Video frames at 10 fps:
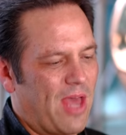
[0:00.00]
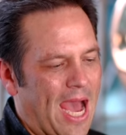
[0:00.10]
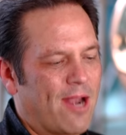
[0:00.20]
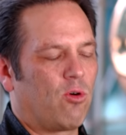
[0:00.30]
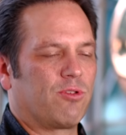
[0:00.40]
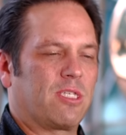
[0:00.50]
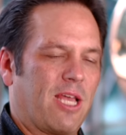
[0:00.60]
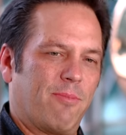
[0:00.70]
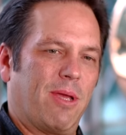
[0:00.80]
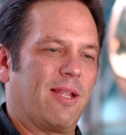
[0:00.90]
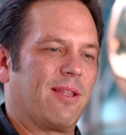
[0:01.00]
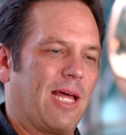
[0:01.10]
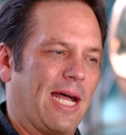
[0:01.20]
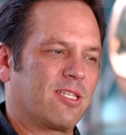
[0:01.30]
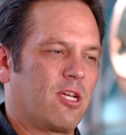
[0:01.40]
that whole sentiment in the
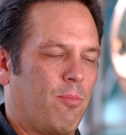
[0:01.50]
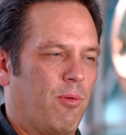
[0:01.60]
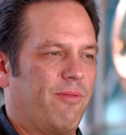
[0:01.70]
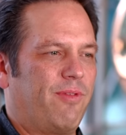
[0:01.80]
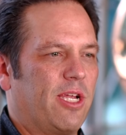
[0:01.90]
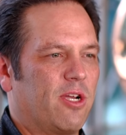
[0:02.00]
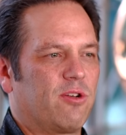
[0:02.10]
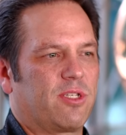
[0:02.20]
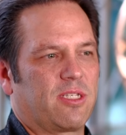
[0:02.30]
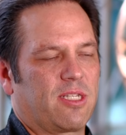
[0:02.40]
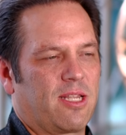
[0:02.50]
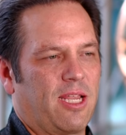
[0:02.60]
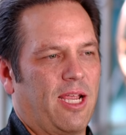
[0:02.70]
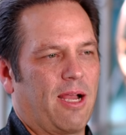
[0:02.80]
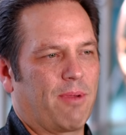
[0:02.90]
last couple of years is the
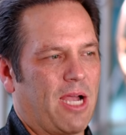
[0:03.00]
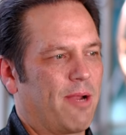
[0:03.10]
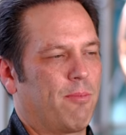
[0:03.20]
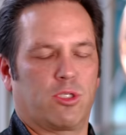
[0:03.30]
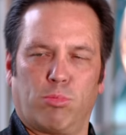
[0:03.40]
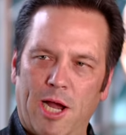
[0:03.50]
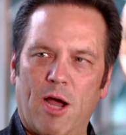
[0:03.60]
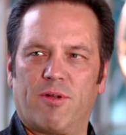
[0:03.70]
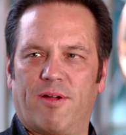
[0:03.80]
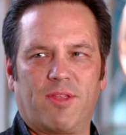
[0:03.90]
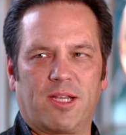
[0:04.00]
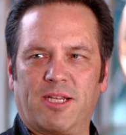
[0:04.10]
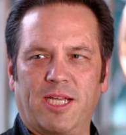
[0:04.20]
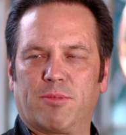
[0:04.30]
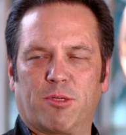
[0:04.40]
thing I'm kind of most proud of that the
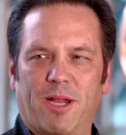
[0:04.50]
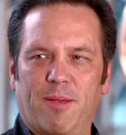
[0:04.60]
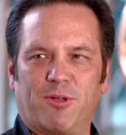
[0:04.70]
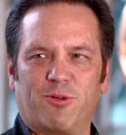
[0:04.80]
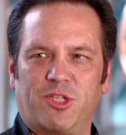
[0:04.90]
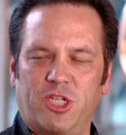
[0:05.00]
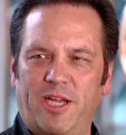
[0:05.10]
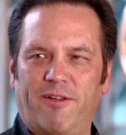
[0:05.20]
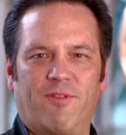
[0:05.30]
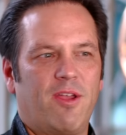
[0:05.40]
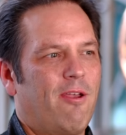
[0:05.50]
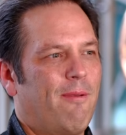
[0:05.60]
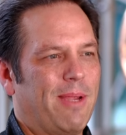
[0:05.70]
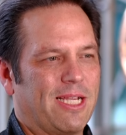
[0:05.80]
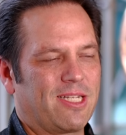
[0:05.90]
team's been able to achieve
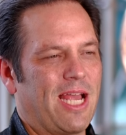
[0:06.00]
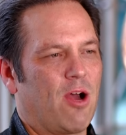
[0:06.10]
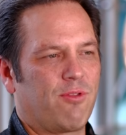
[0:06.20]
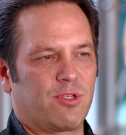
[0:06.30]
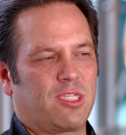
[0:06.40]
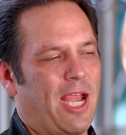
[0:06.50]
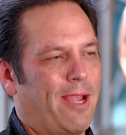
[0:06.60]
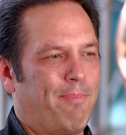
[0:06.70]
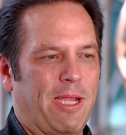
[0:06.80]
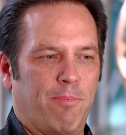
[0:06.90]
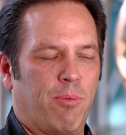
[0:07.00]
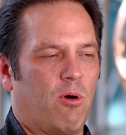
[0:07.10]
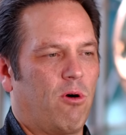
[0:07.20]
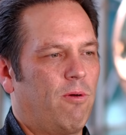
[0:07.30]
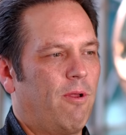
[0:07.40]
because now those same
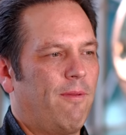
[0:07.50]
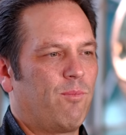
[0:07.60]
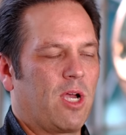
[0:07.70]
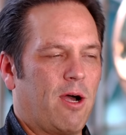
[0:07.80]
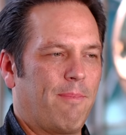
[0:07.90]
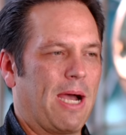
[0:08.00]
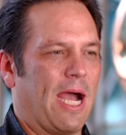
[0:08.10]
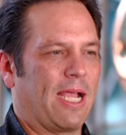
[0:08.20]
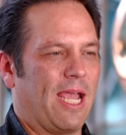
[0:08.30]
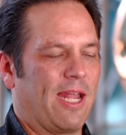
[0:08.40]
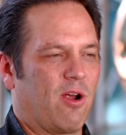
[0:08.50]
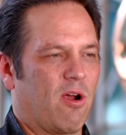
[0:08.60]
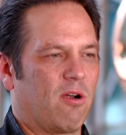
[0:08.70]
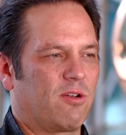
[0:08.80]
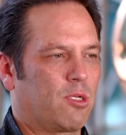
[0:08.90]
people come back and
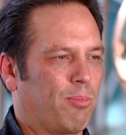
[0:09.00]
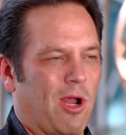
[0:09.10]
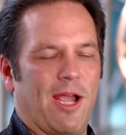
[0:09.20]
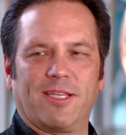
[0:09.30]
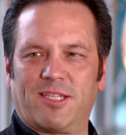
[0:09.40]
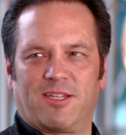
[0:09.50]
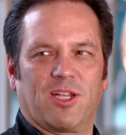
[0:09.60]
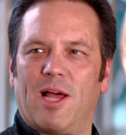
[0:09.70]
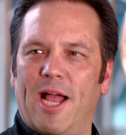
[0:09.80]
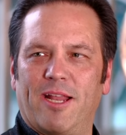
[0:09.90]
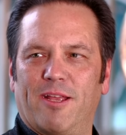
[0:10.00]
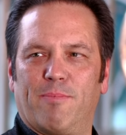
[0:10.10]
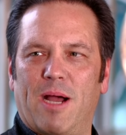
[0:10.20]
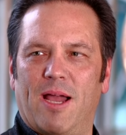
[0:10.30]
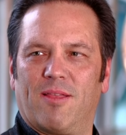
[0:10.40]
are surprised and delighted
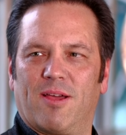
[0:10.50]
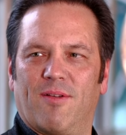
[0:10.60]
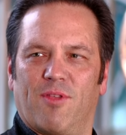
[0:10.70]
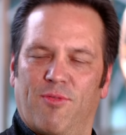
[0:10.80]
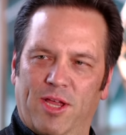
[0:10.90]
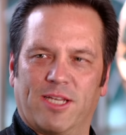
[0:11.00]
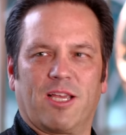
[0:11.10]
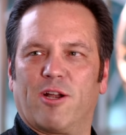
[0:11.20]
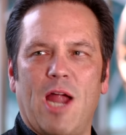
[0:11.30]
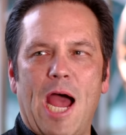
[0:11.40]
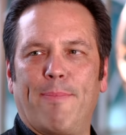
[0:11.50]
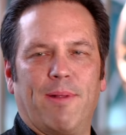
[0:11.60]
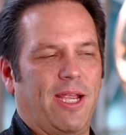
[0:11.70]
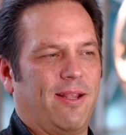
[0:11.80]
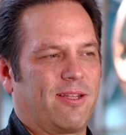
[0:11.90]
by the, the things that are
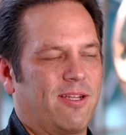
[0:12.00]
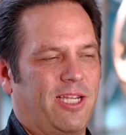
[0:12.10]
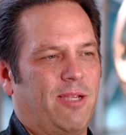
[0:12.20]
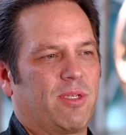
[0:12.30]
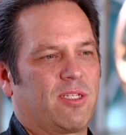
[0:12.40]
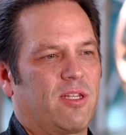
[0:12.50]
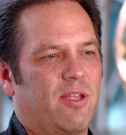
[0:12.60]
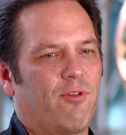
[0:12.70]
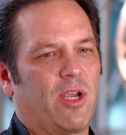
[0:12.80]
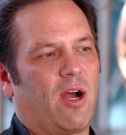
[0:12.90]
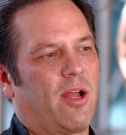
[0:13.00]
happening that the team is delivering